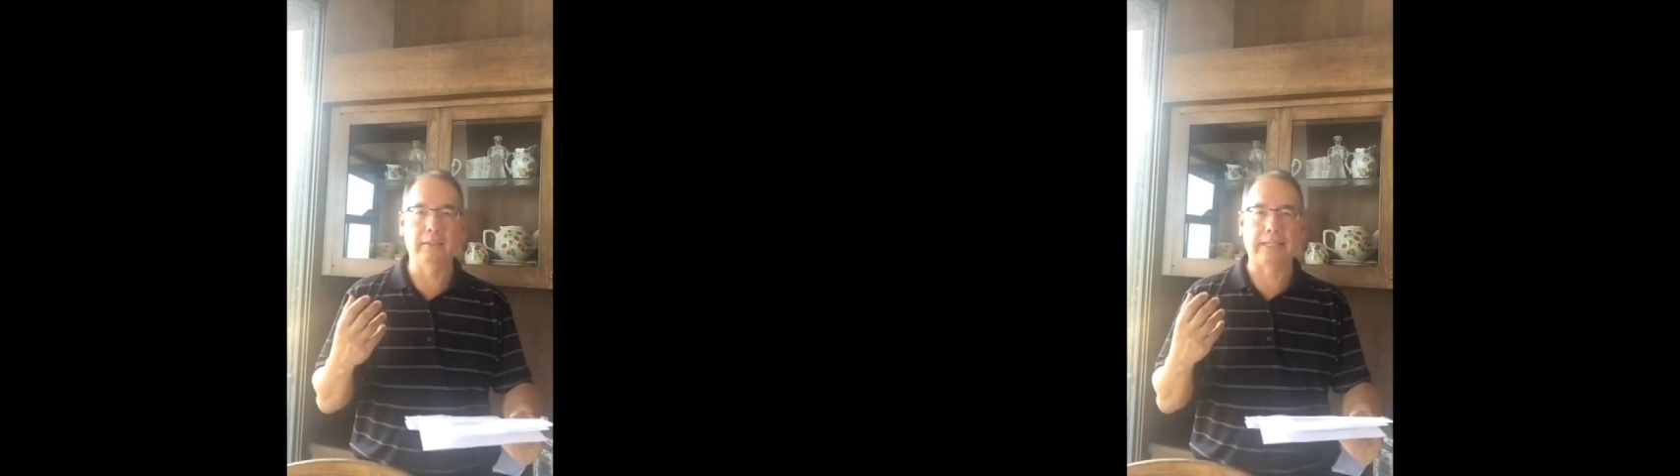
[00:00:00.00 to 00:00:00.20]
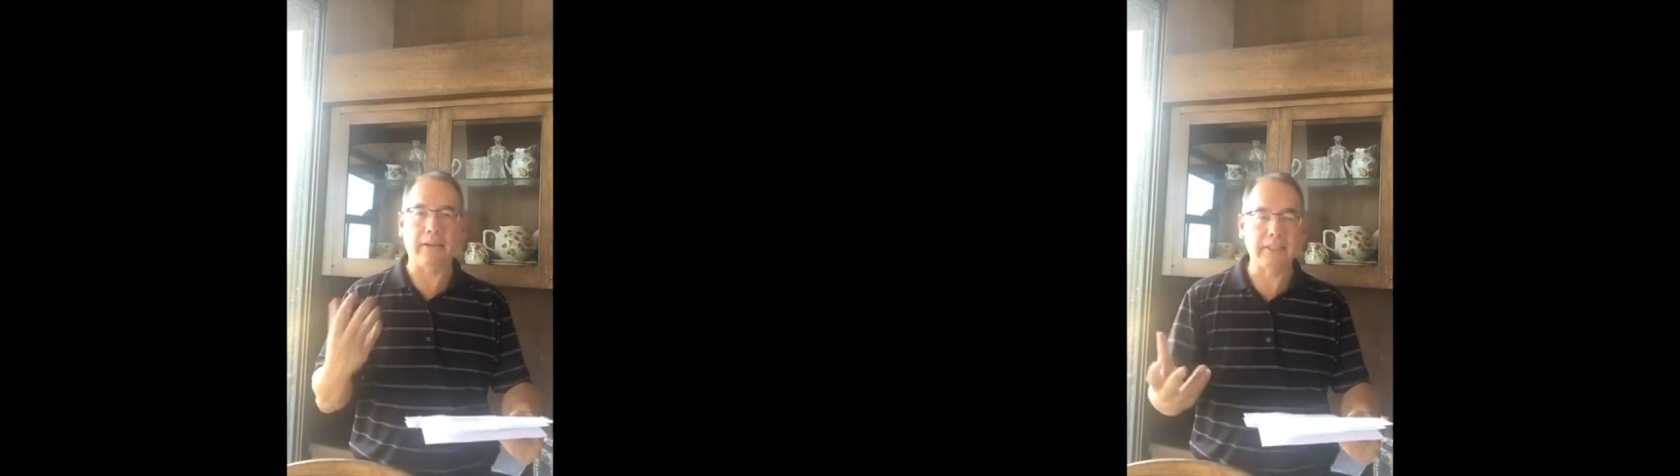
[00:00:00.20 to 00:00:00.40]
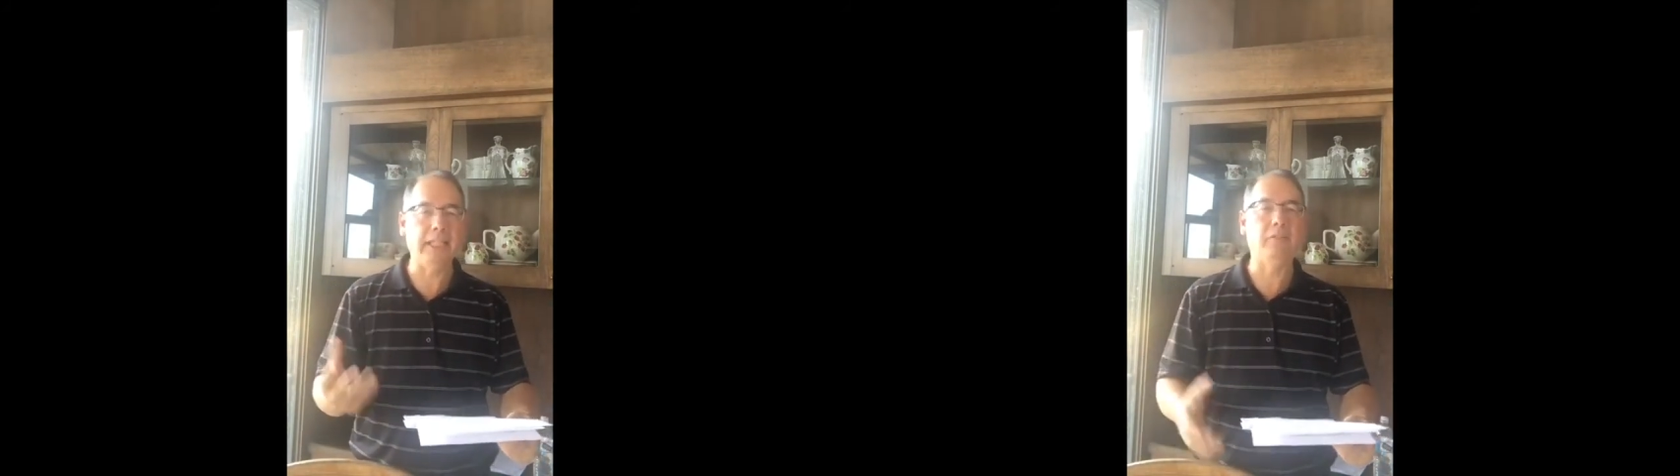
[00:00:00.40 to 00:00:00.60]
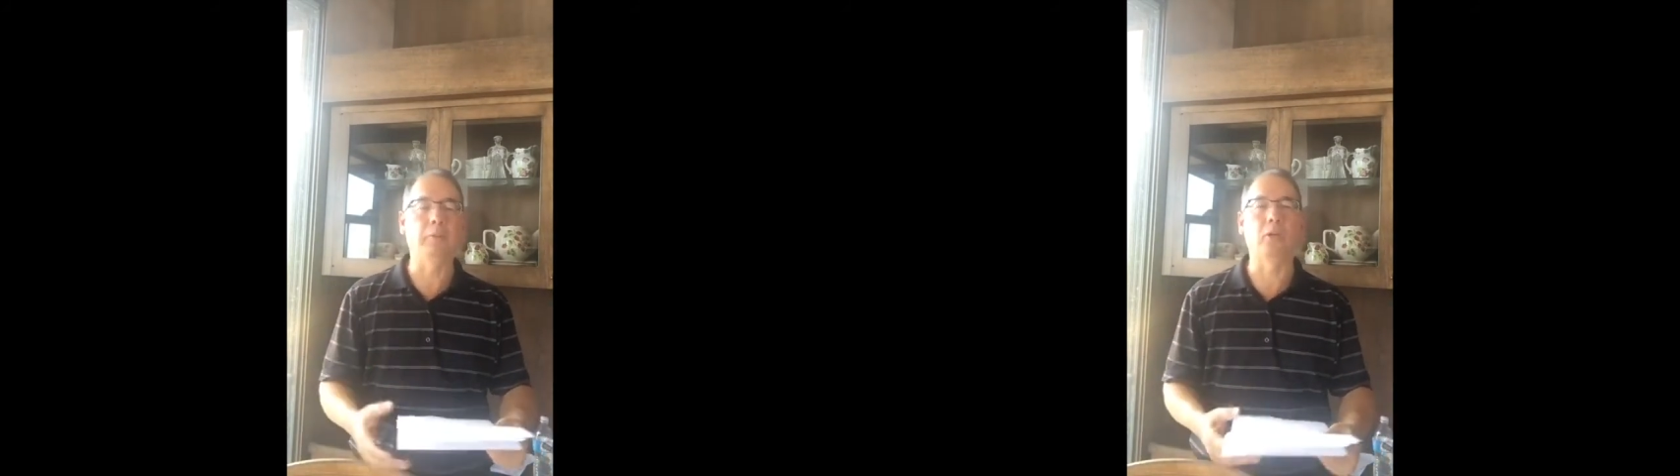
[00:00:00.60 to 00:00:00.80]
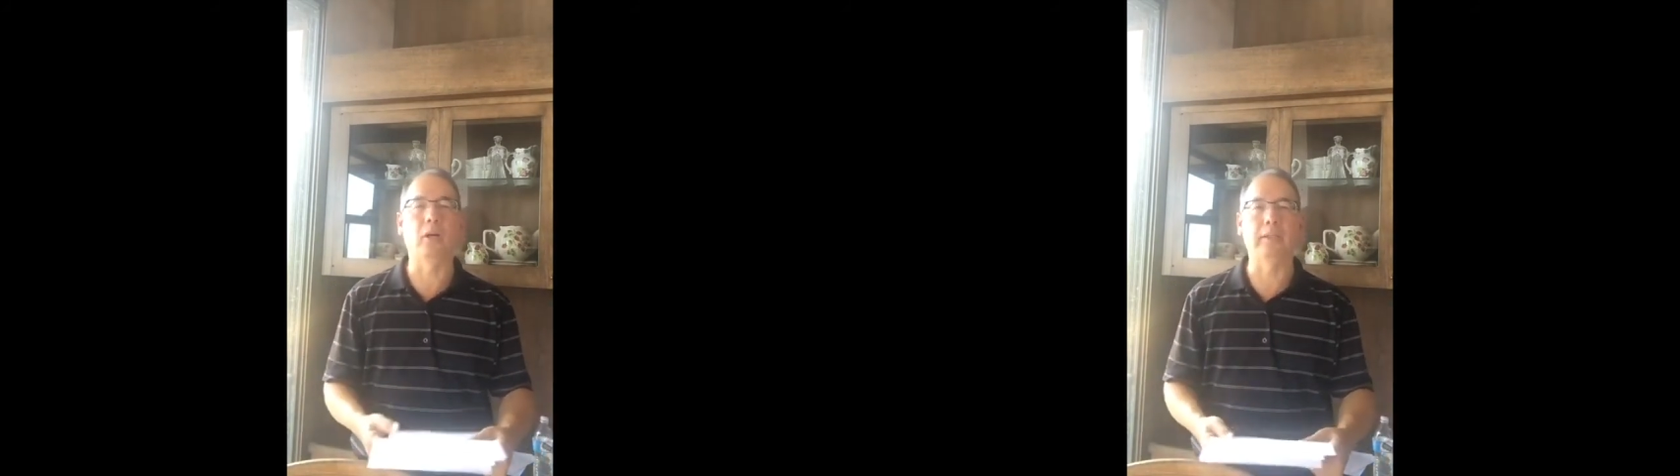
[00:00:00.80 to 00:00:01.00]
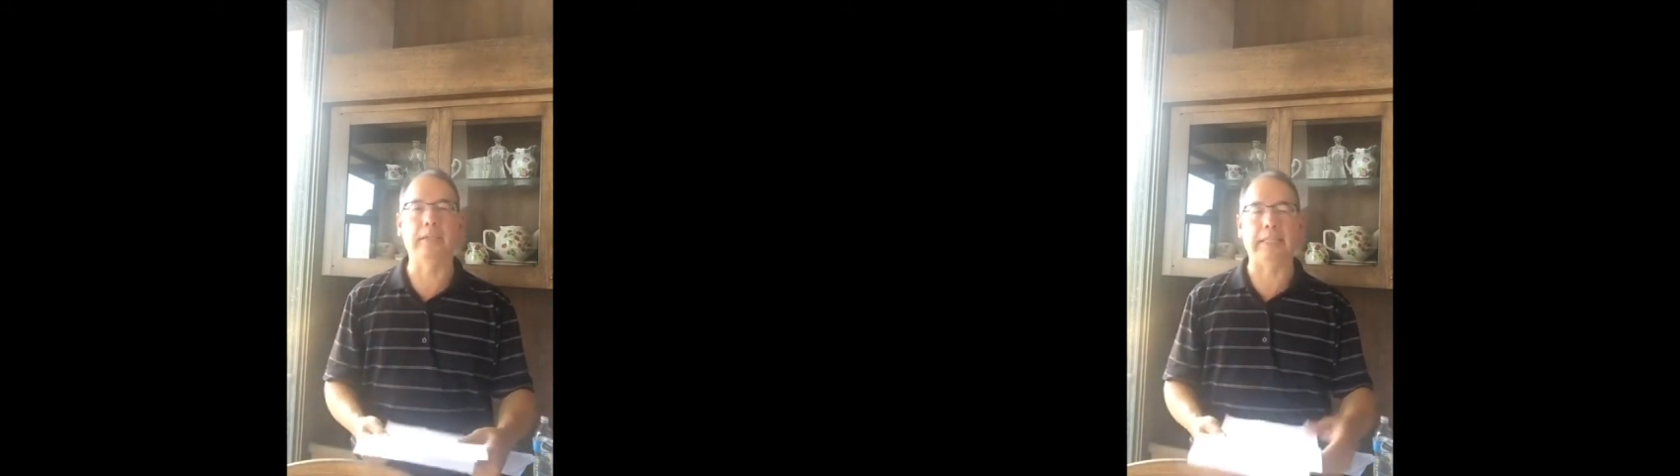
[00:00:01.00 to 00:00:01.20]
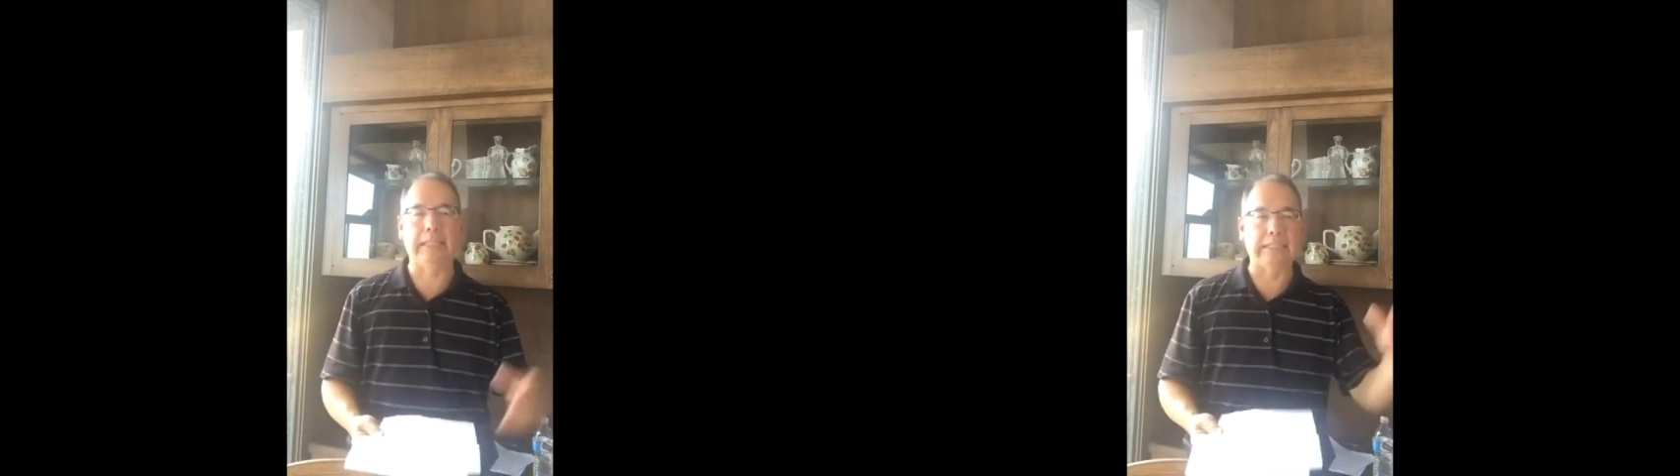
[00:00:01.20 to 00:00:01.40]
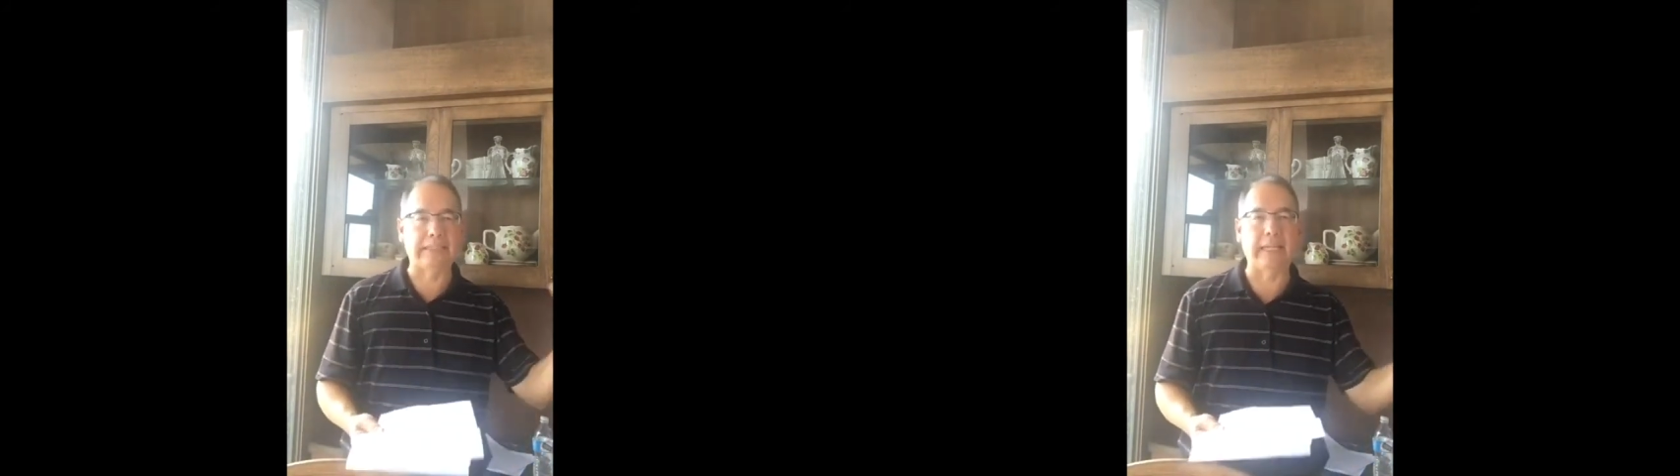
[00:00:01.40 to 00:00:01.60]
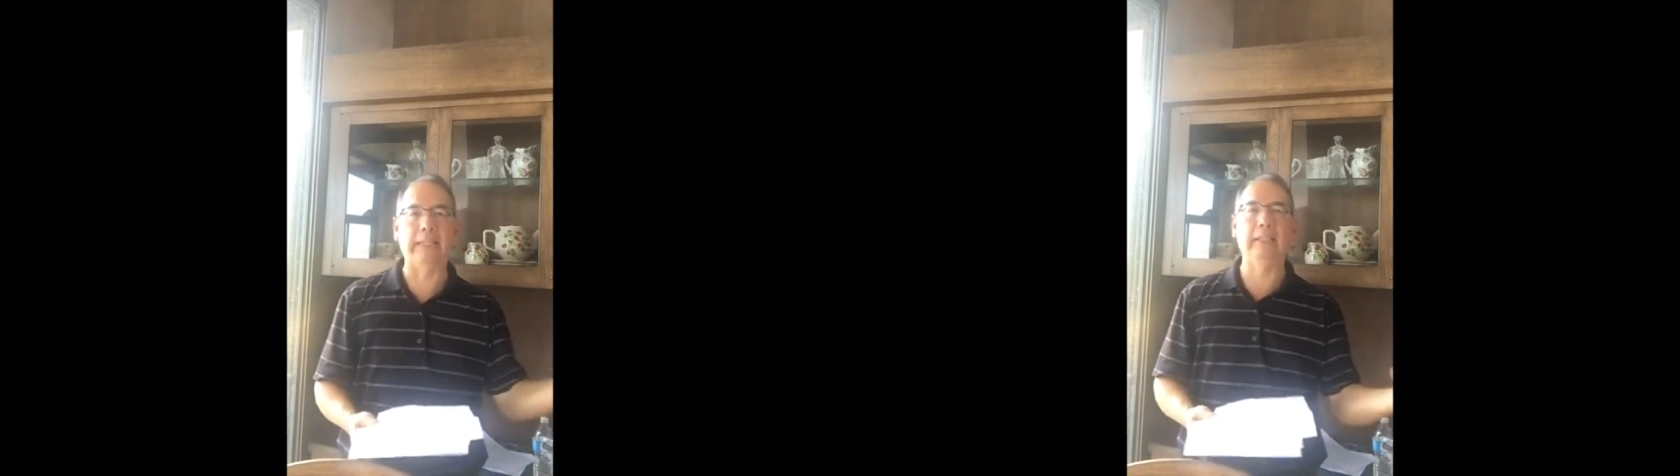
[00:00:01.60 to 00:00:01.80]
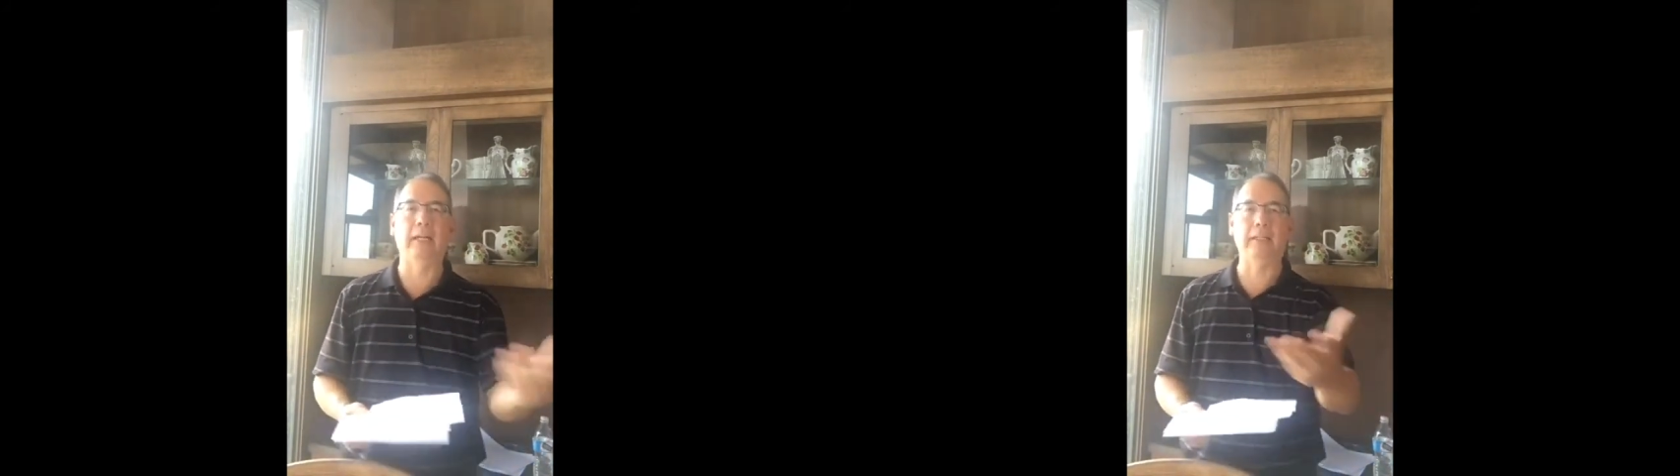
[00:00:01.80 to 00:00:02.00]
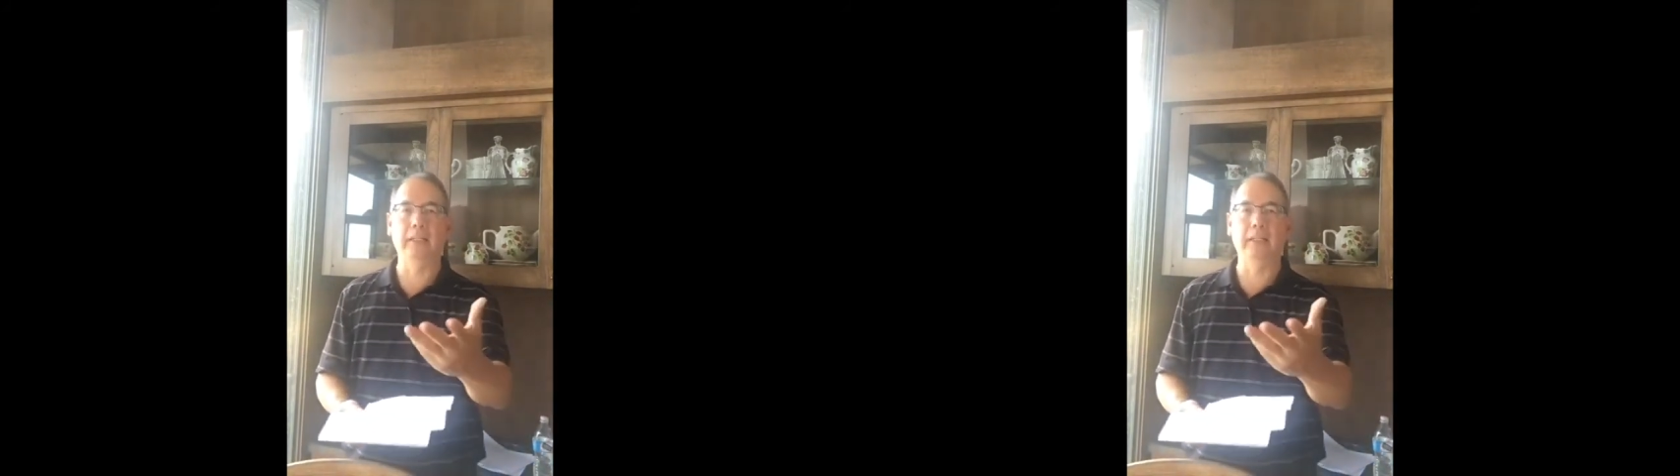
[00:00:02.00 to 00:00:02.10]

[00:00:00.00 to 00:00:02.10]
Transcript: guarantee from God that He's taken